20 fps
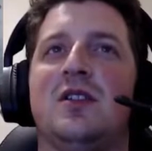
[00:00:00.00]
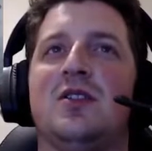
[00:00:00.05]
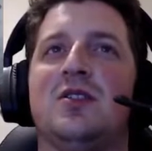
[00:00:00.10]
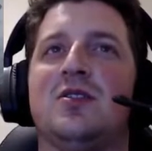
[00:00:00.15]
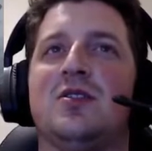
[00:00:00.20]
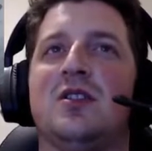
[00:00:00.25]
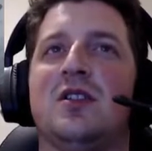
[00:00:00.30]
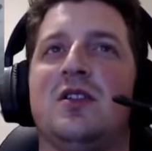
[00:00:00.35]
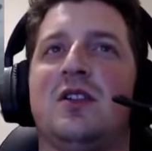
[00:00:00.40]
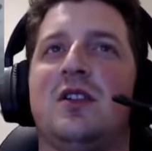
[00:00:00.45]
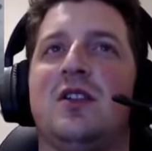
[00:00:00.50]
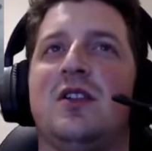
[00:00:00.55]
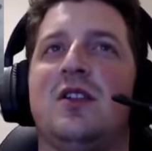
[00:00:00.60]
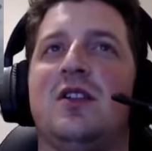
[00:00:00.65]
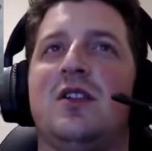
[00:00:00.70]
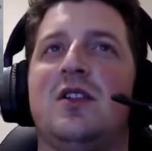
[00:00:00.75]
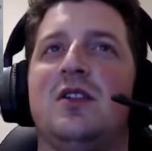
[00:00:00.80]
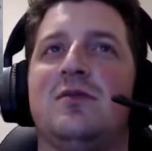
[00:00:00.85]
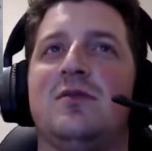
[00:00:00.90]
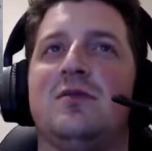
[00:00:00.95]
shall let you
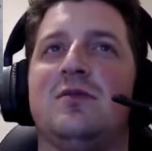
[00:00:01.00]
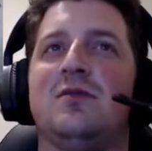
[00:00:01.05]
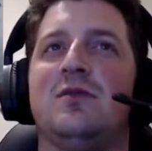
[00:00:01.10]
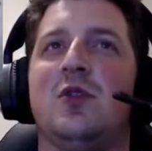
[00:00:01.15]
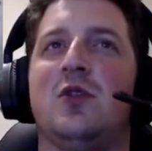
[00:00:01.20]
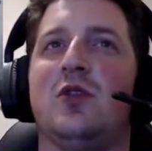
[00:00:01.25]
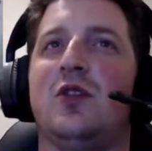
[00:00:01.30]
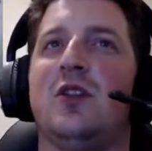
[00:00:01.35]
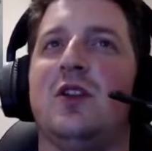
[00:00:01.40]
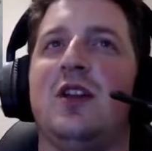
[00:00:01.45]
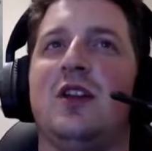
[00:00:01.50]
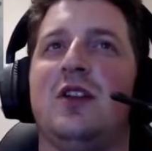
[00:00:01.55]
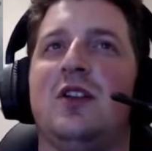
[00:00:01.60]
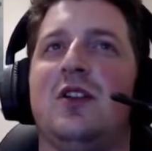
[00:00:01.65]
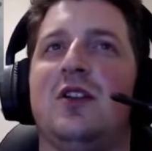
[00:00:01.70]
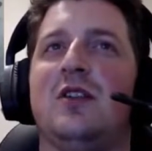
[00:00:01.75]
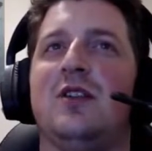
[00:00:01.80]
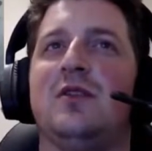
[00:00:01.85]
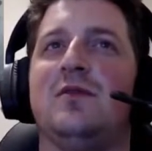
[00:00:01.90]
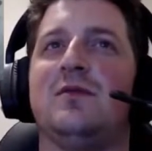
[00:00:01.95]
know, or not let you
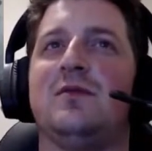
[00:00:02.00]
know.